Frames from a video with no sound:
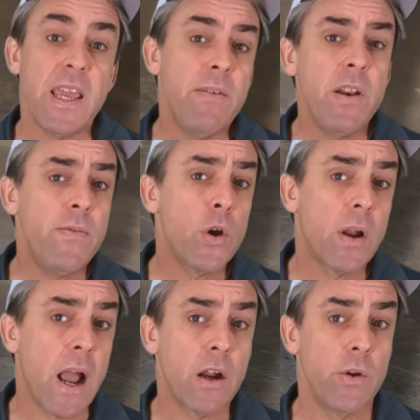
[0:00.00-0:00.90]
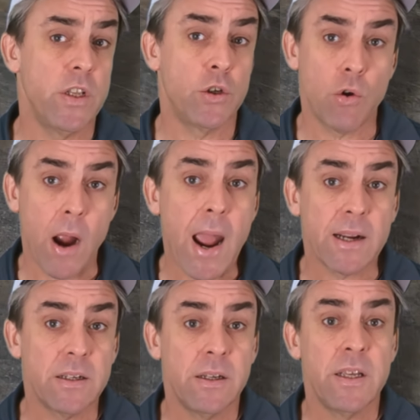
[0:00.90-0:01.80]
Even if your concrete is
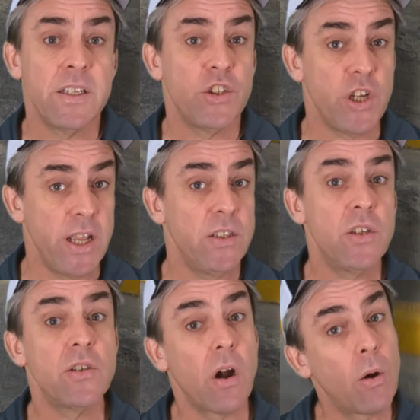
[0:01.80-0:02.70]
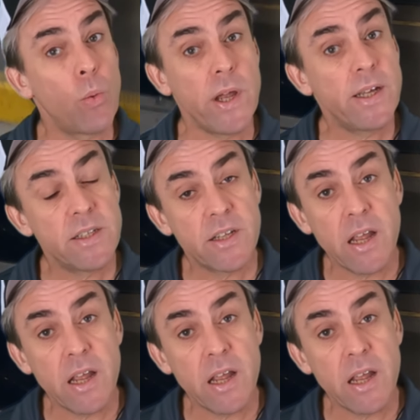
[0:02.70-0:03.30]
cracked, chances are we can